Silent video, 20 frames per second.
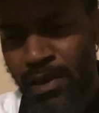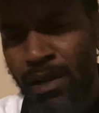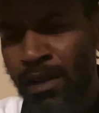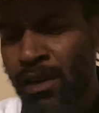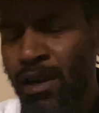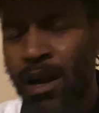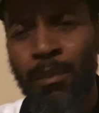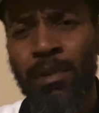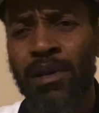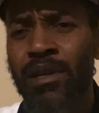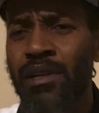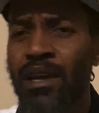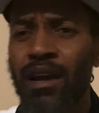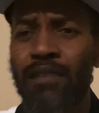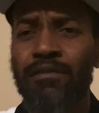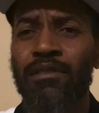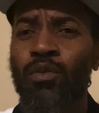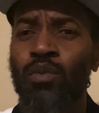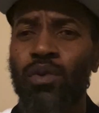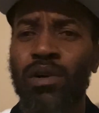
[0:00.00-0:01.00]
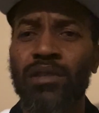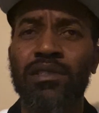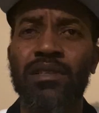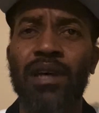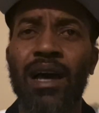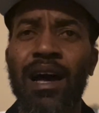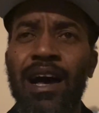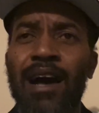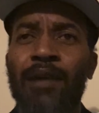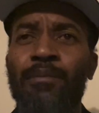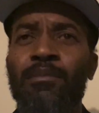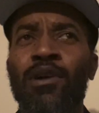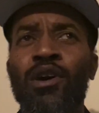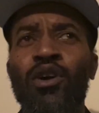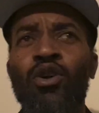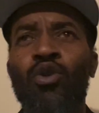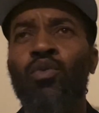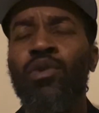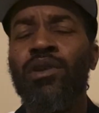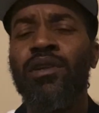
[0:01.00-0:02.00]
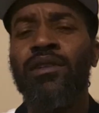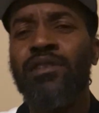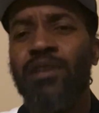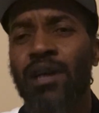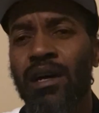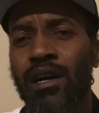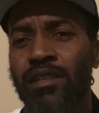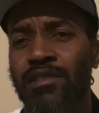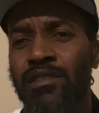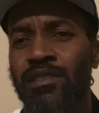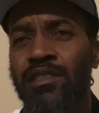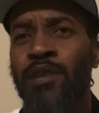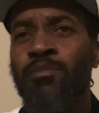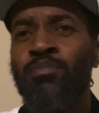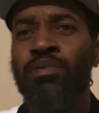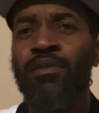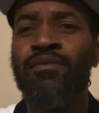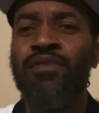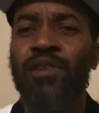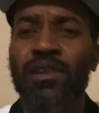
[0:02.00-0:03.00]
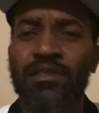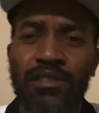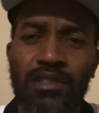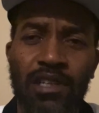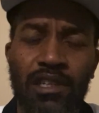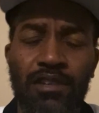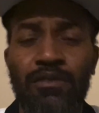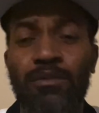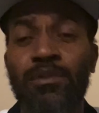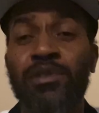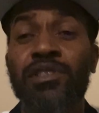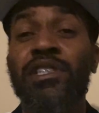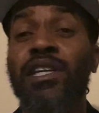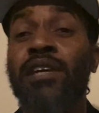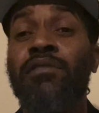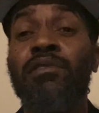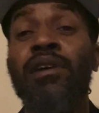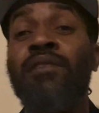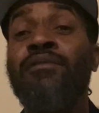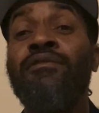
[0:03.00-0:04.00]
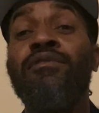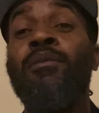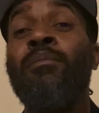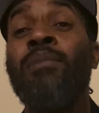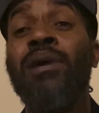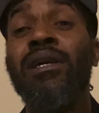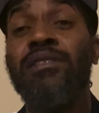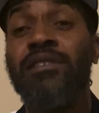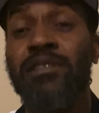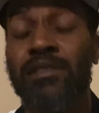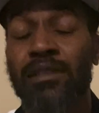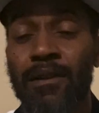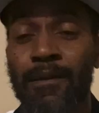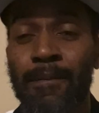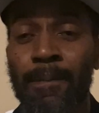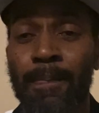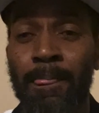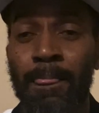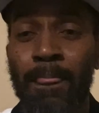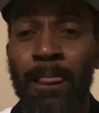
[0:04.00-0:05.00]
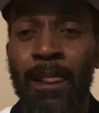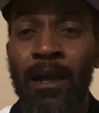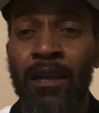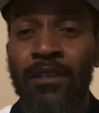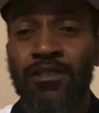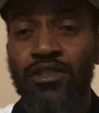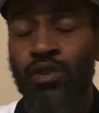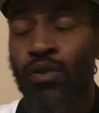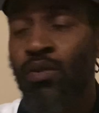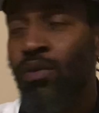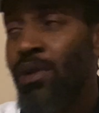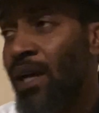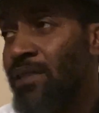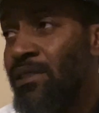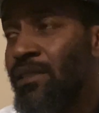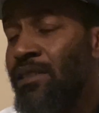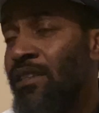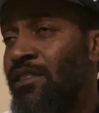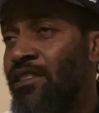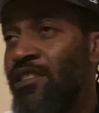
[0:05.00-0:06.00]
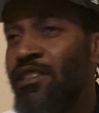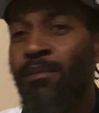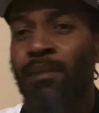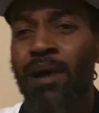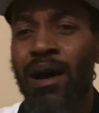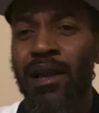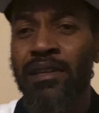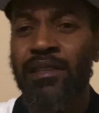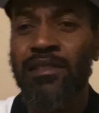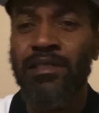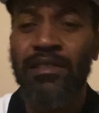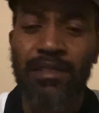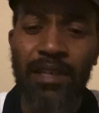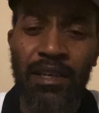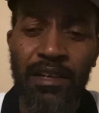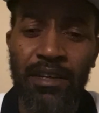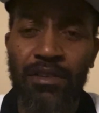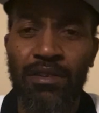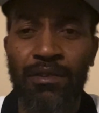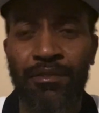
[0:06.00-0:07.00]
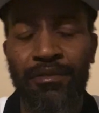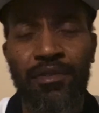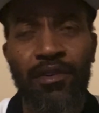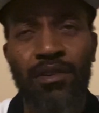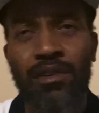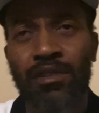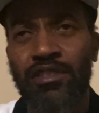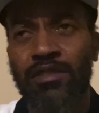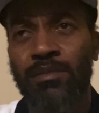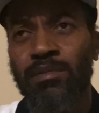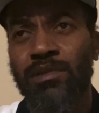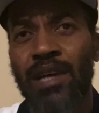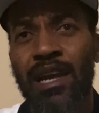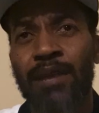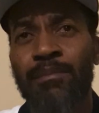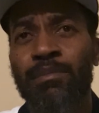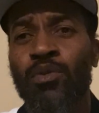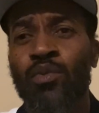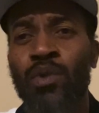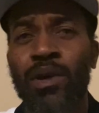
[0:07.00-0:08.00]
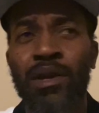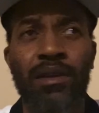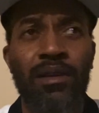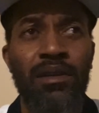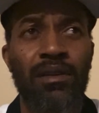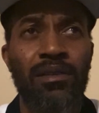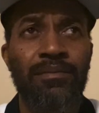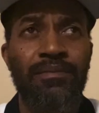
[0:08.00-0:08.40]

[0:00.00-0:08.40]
coming together at one time, what it does is it prevents us from sharing information. So let's say somebody is thinking or feeling some type of way.